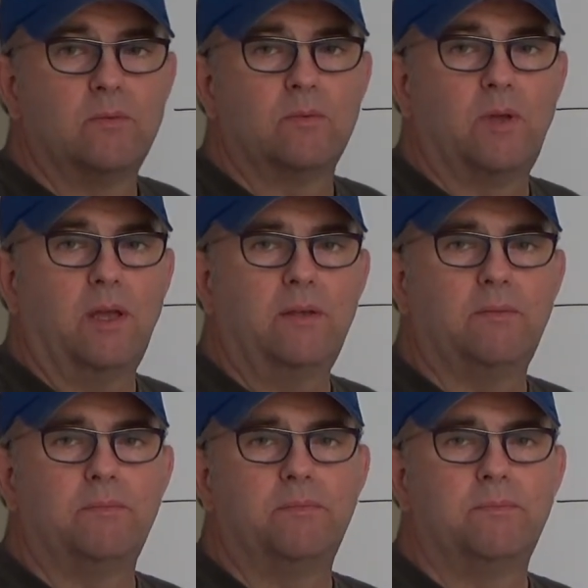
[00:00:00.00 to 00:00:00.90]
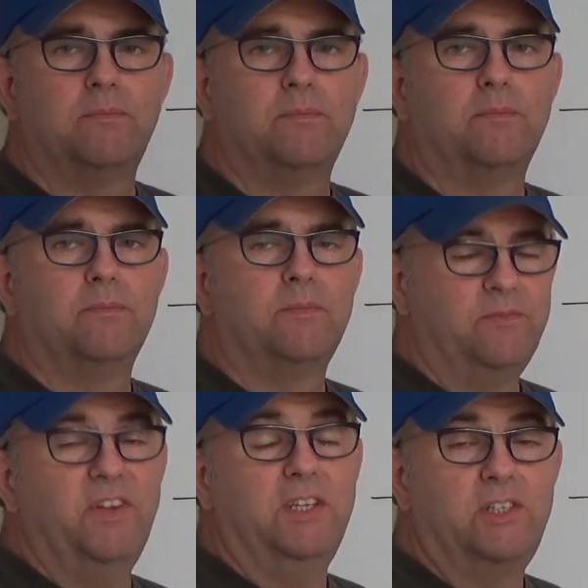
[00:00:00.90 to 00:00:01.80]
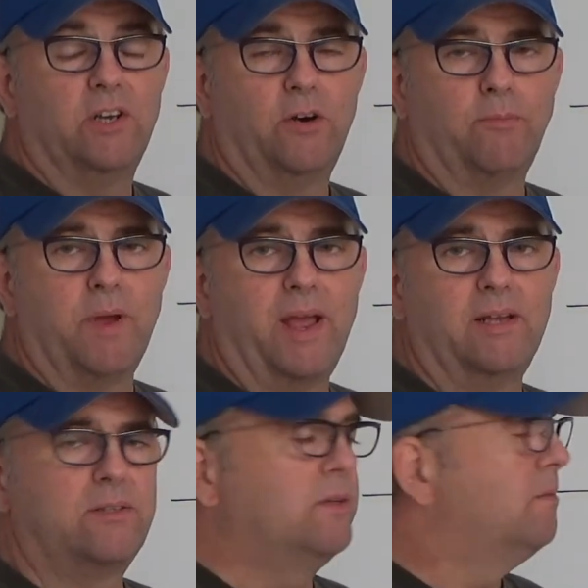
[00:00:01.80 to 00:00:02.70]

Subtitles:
Okay? V center of mass.